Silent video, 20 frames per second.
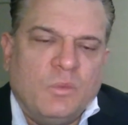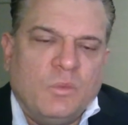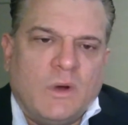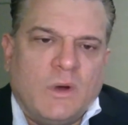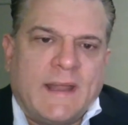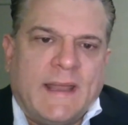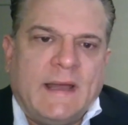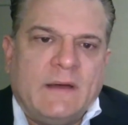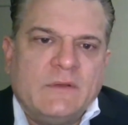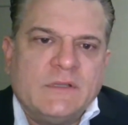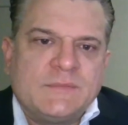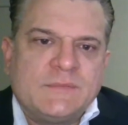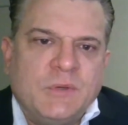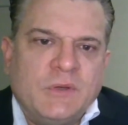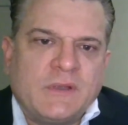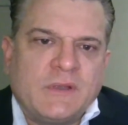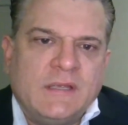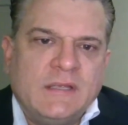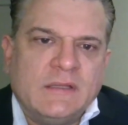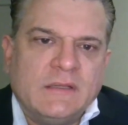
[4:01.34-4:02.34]
watt hours
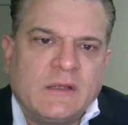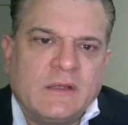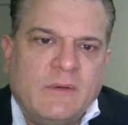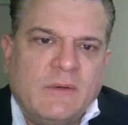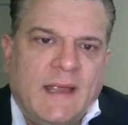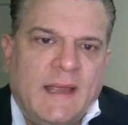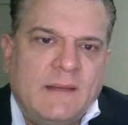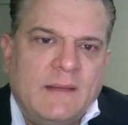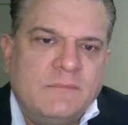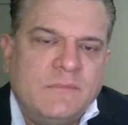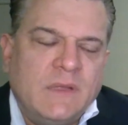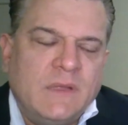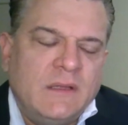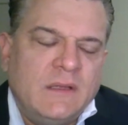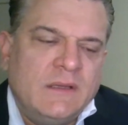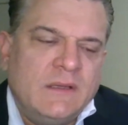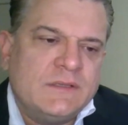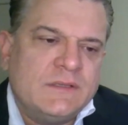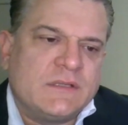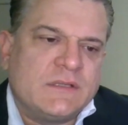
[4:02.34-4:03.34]
per kilogram.
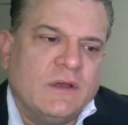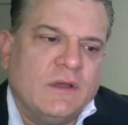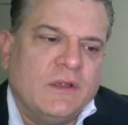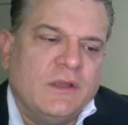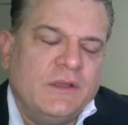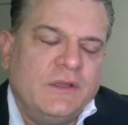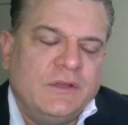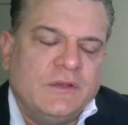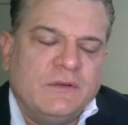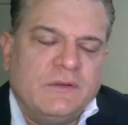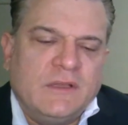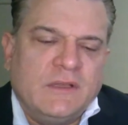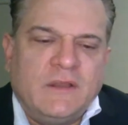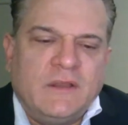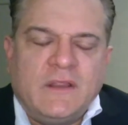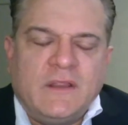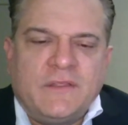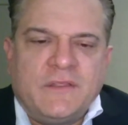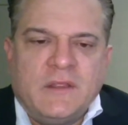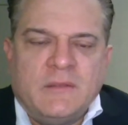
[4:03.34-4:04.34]
So your
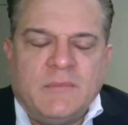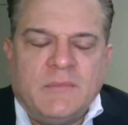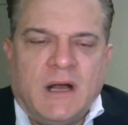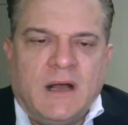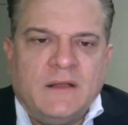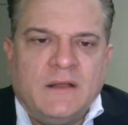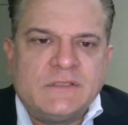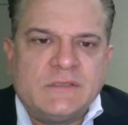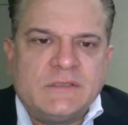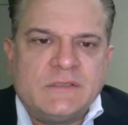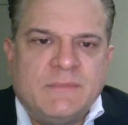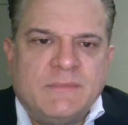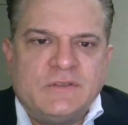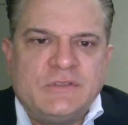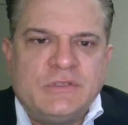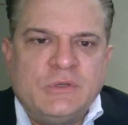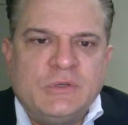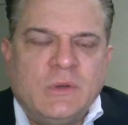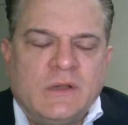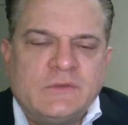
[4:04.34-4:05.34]
lithium ion's
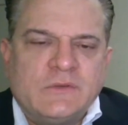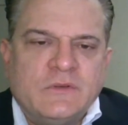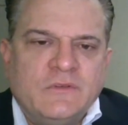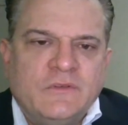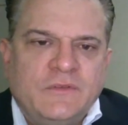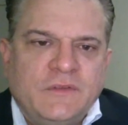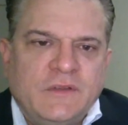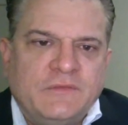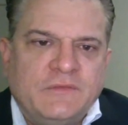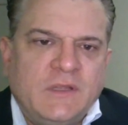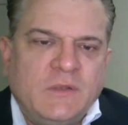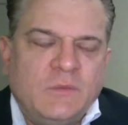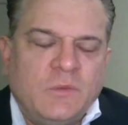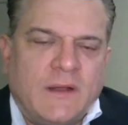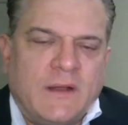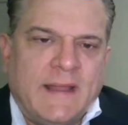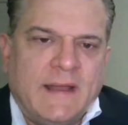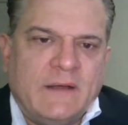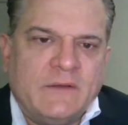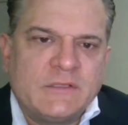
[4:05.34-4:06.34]
about 250
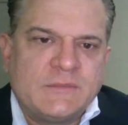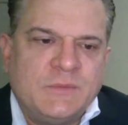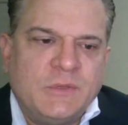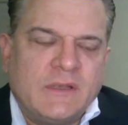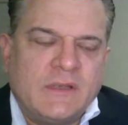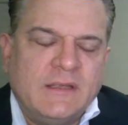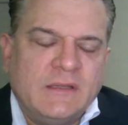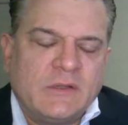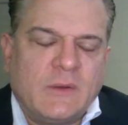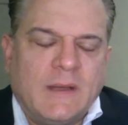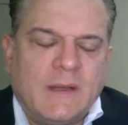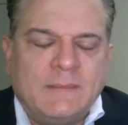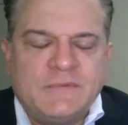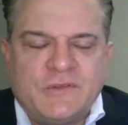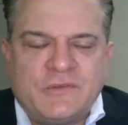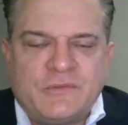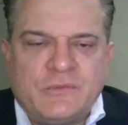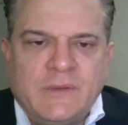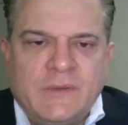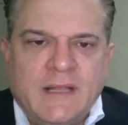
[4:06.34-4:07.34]
watt hours per kilogram to
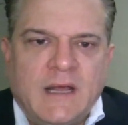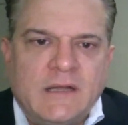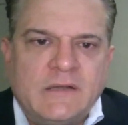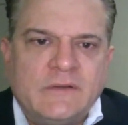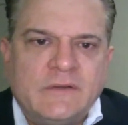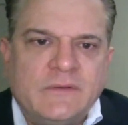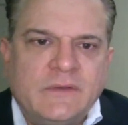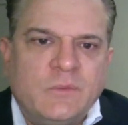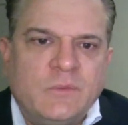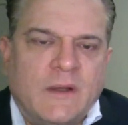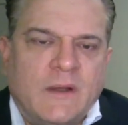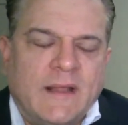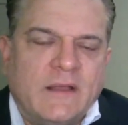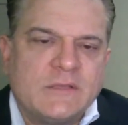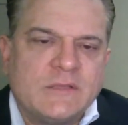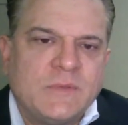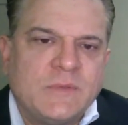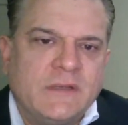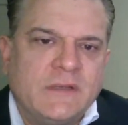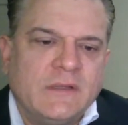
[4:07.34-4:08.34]
300 watt
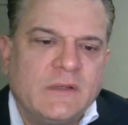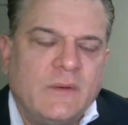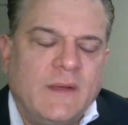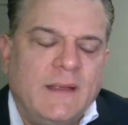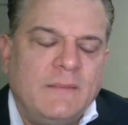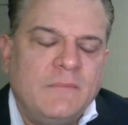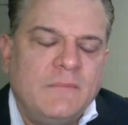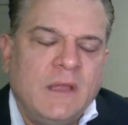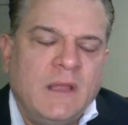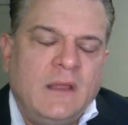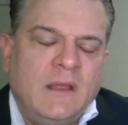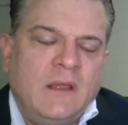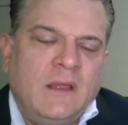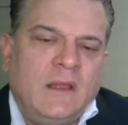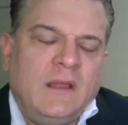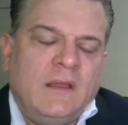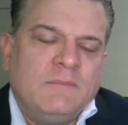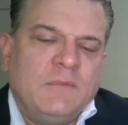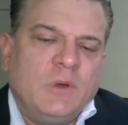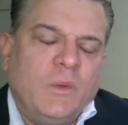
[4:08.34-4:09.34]
hours per kilogram.
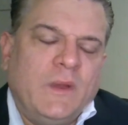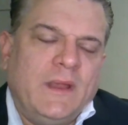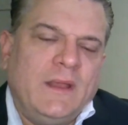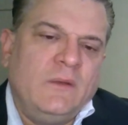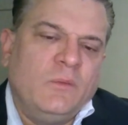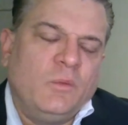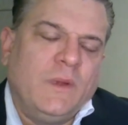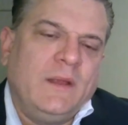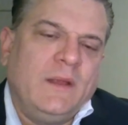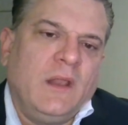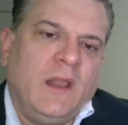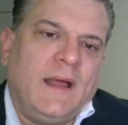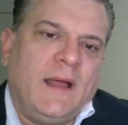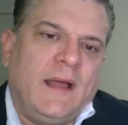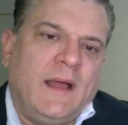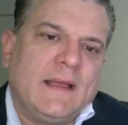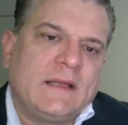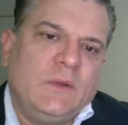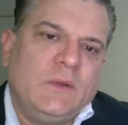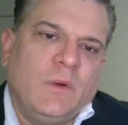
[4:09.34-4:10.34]
But we
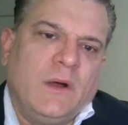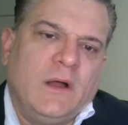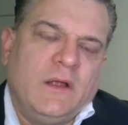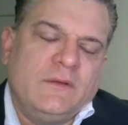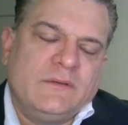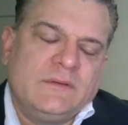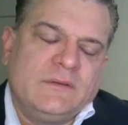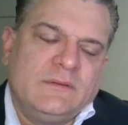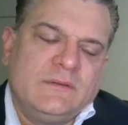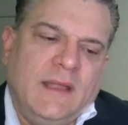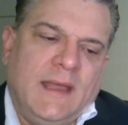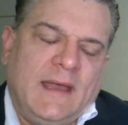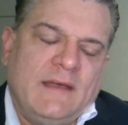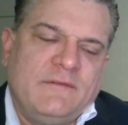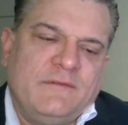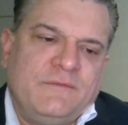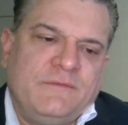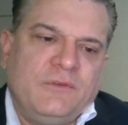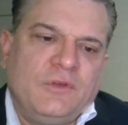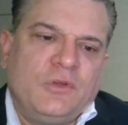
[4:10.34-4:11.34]
likely won't
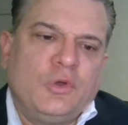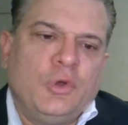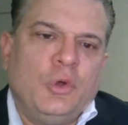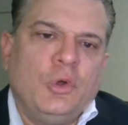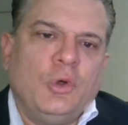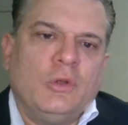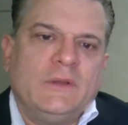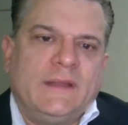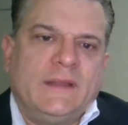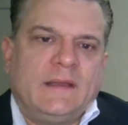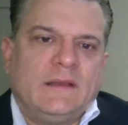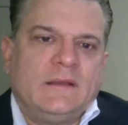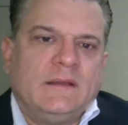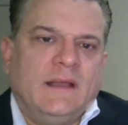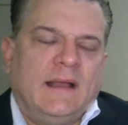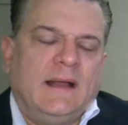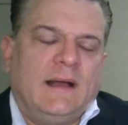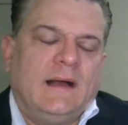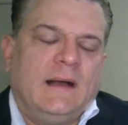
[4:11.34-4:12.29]
have cooling.